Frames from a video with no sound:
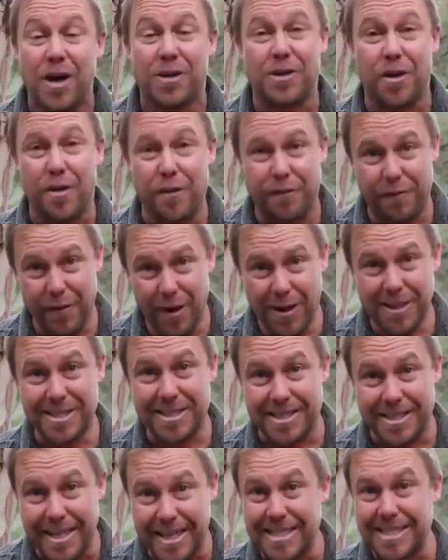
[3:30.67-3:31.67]
So the
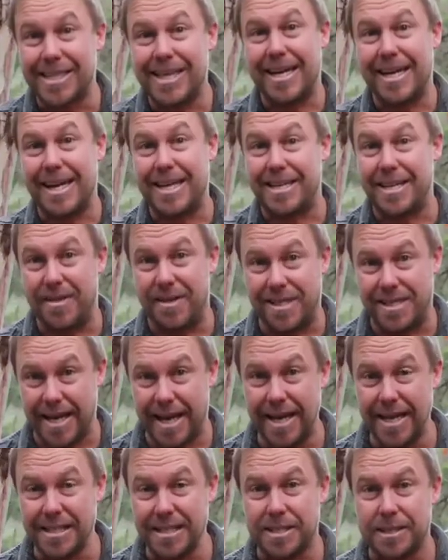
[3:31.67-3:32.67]
first 6 that get to the
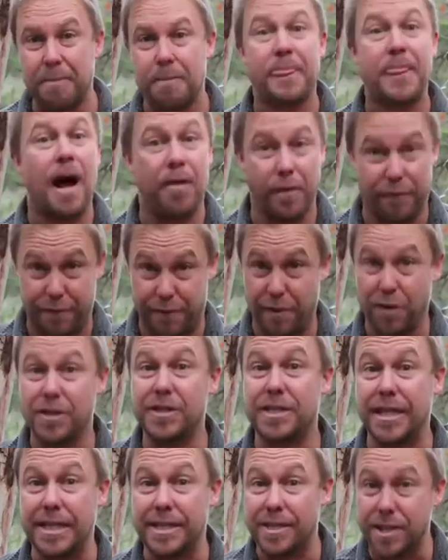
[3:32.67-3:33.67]
teats are the first
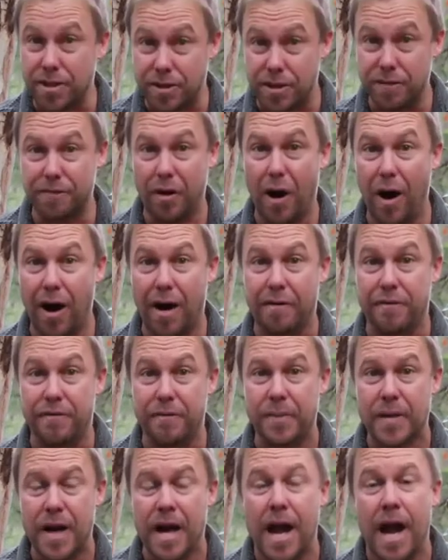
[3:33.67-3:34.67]
6 that survive.
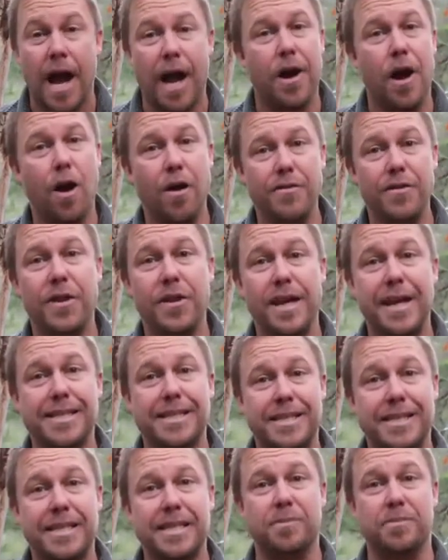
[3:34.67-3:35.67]
And over the
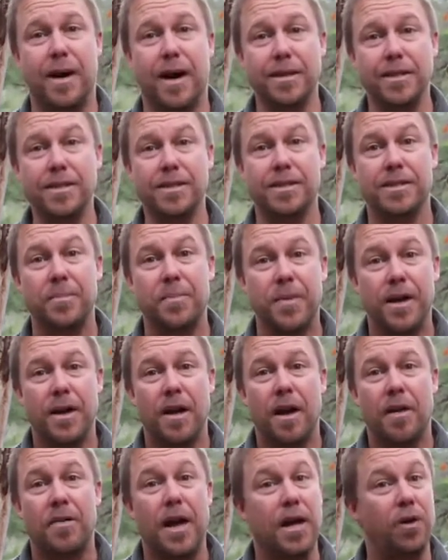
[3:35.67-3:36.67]
next 6 months,
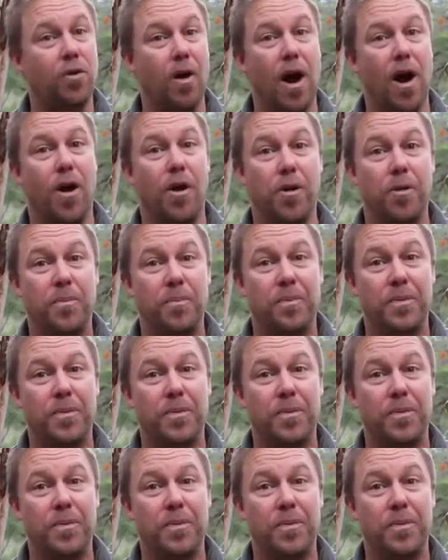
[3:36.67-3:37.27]
they grow.